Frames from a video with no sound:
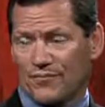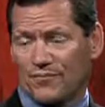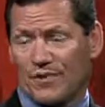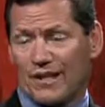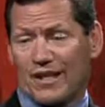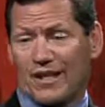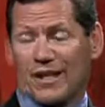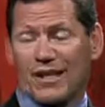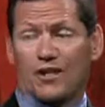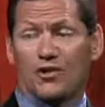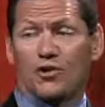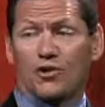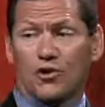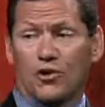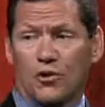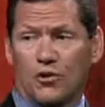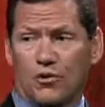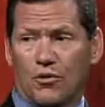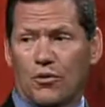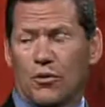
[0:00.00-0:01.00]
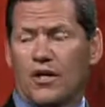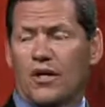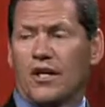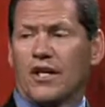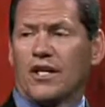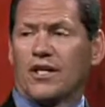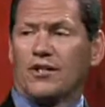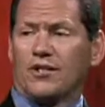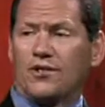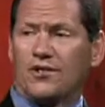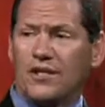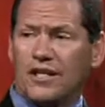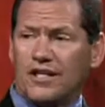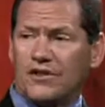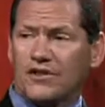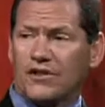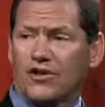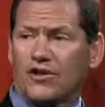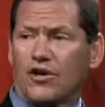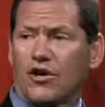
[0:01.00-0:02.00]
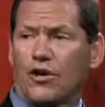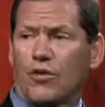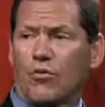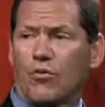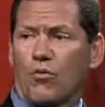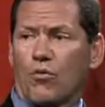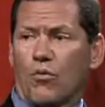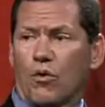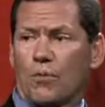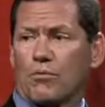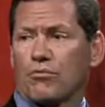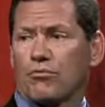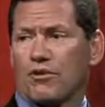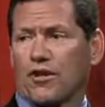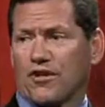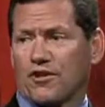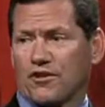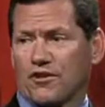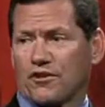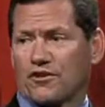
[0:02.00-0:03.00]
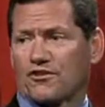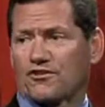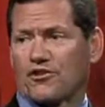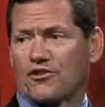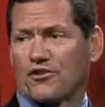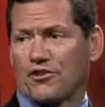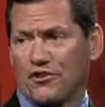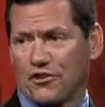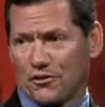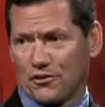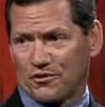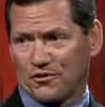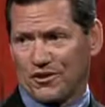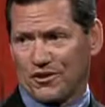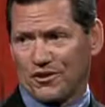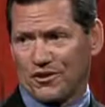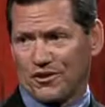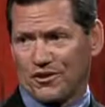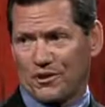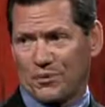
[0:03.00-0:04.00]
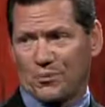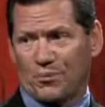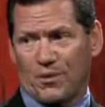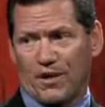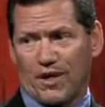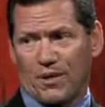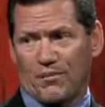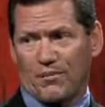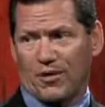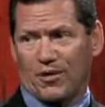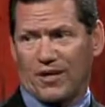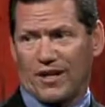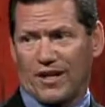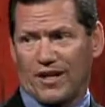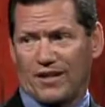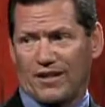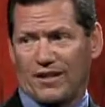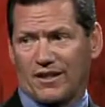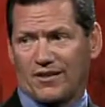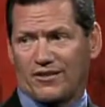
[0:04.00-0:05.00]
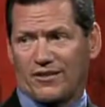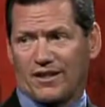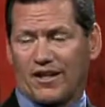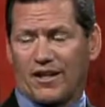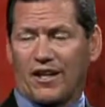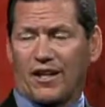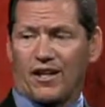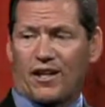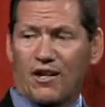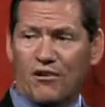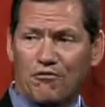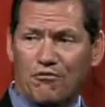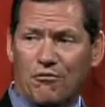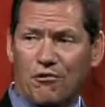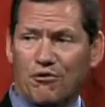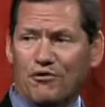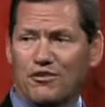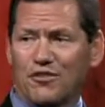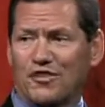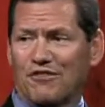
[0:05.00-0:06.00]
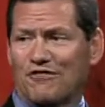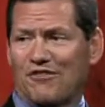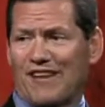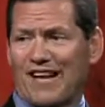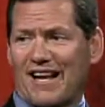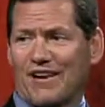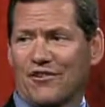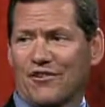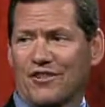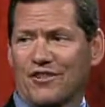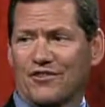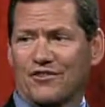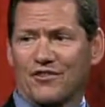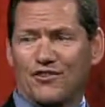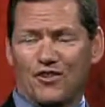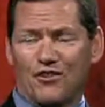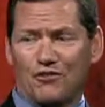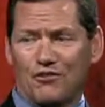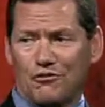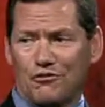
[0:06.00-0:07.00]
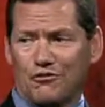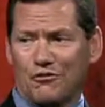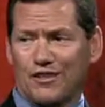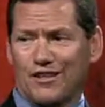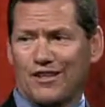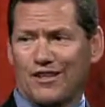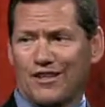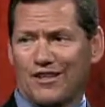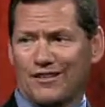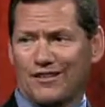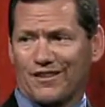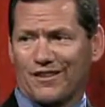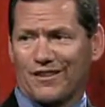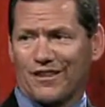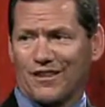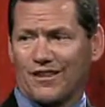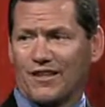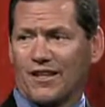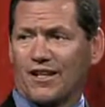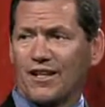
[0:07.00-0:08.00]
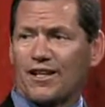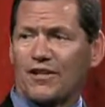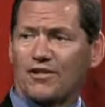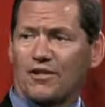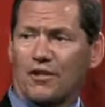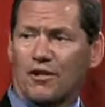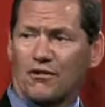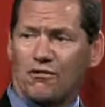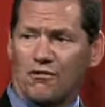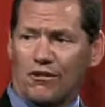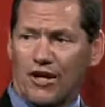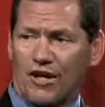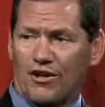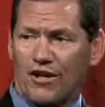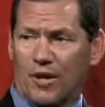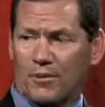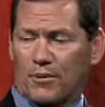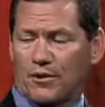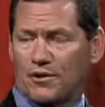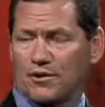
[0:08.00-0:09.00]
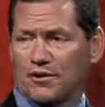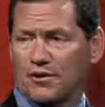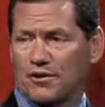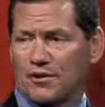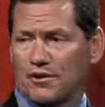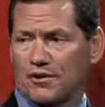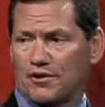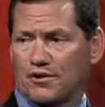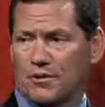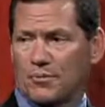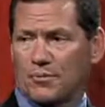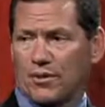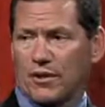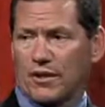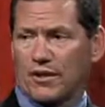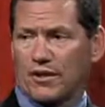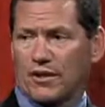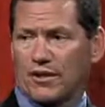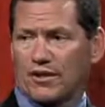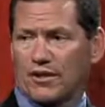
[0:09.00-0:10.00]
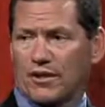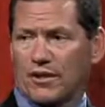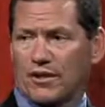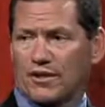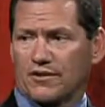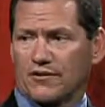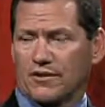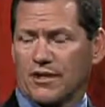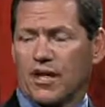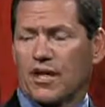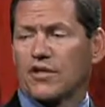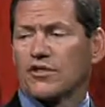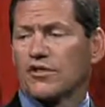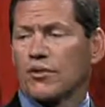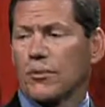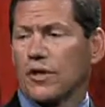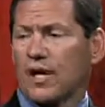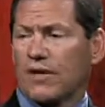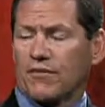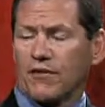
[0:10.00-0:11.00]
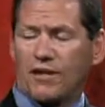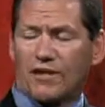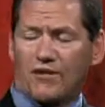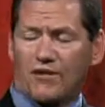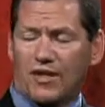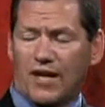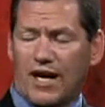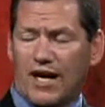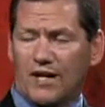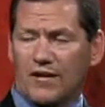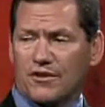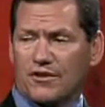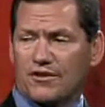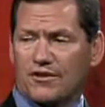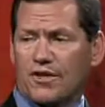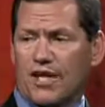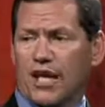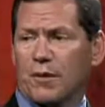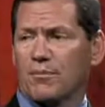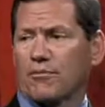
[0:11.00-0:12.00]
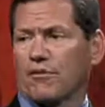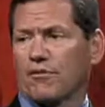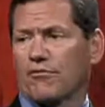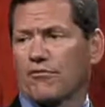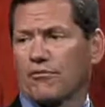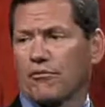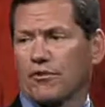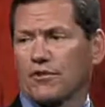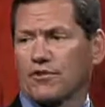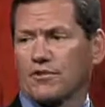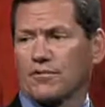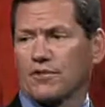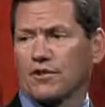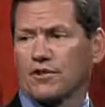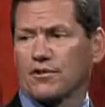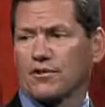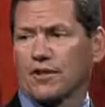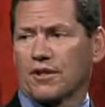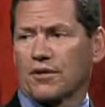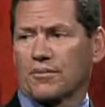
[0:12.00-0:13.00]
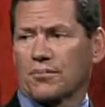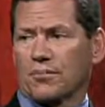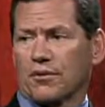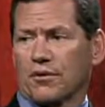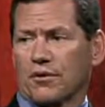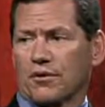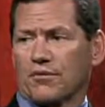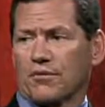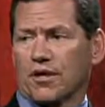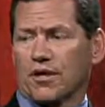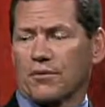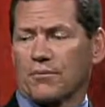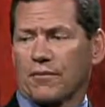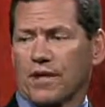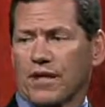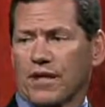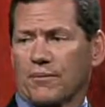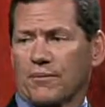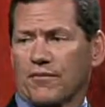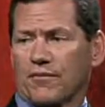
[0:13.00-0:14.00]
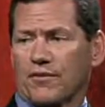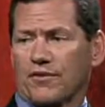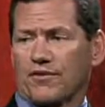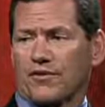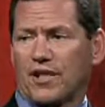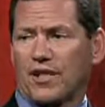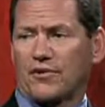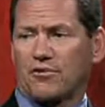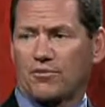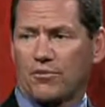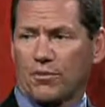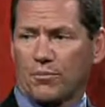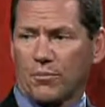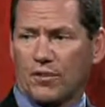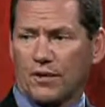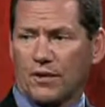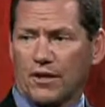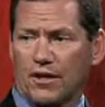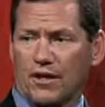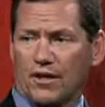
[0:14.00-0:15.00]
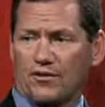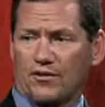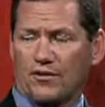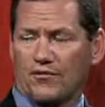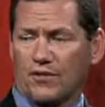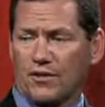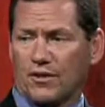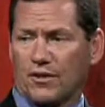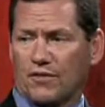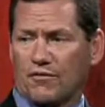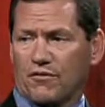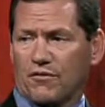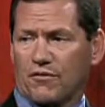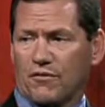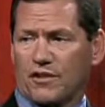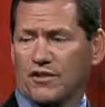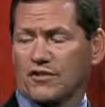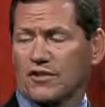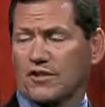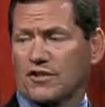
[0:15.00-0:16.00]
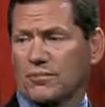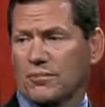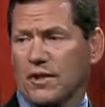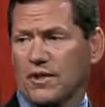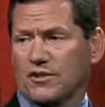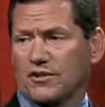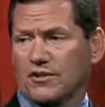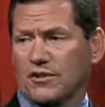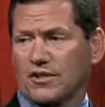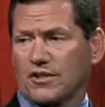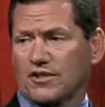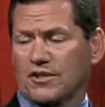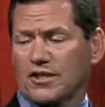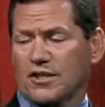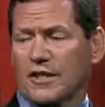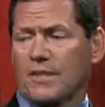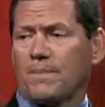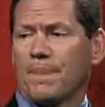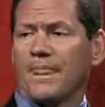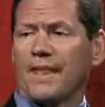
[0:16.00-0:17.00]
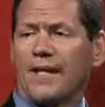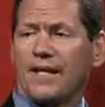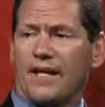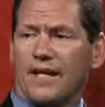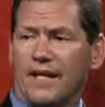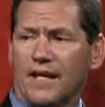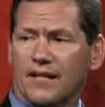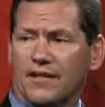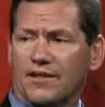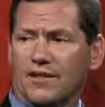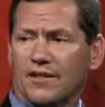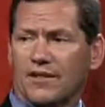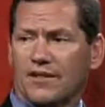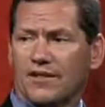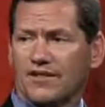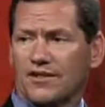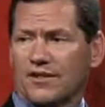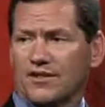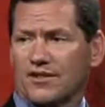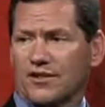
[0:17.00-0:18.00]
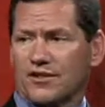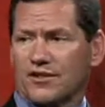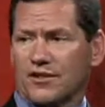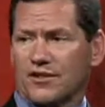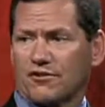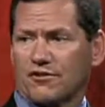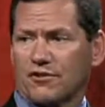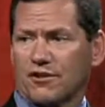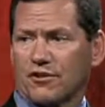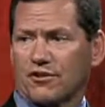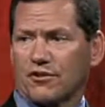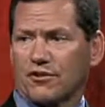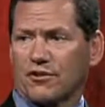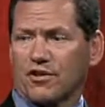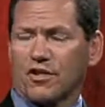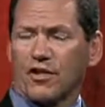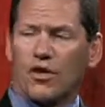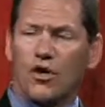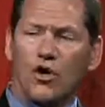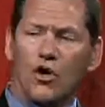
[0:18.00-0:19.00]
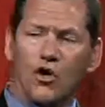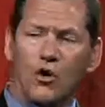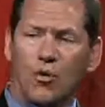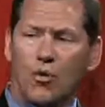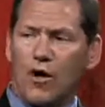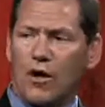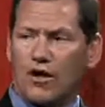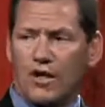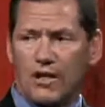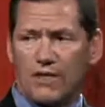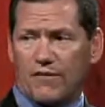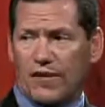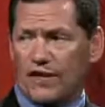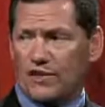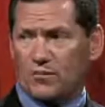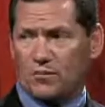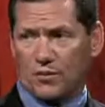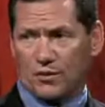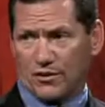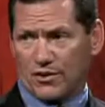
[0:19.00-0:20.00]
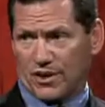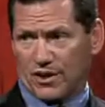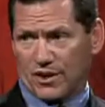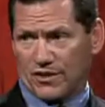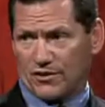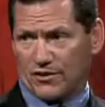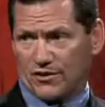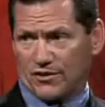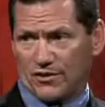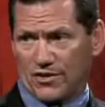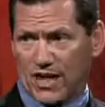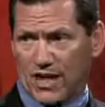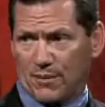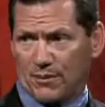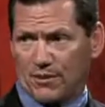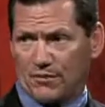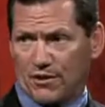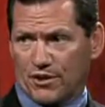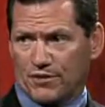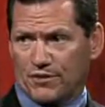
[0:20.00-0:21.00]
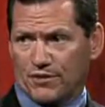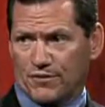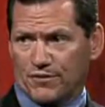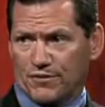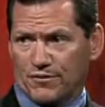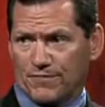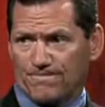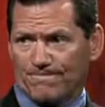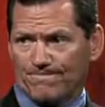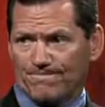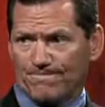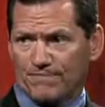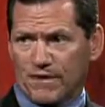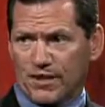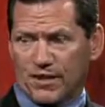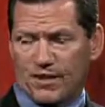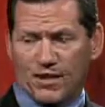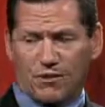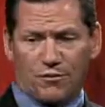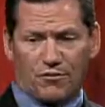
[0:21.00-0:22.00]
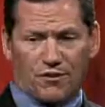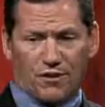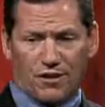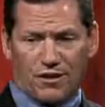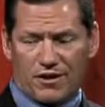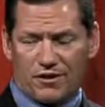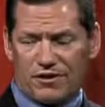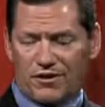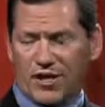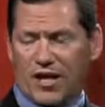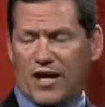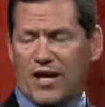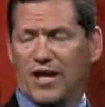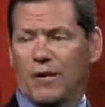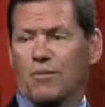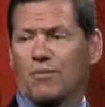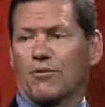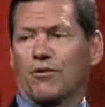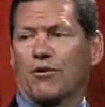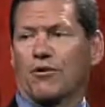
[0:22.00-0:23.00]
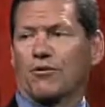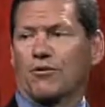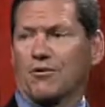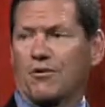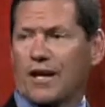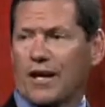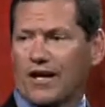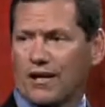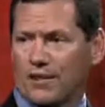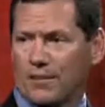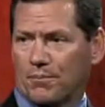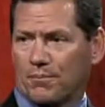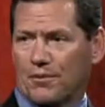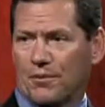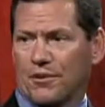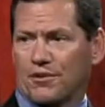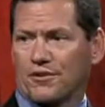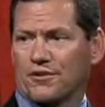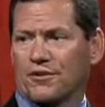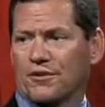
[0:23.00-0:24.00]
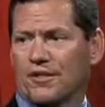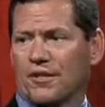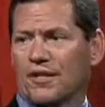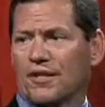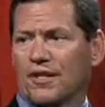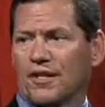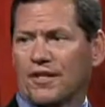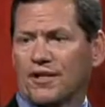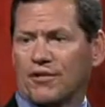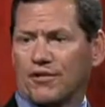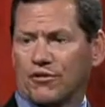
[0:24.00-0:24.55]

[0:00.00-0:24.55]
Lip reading: And two, you need to know what predators are using to prey upon our kids. And then the unfortunate reality is they're using the internet to create opportunities to prey on kids. So we have an entire cyber enforcement unit and program made up of a state trooper, a civilian forensic specialist, and an assistant district attorney who all have expertise in cyber issues. And we've got an entire programmatic approach to just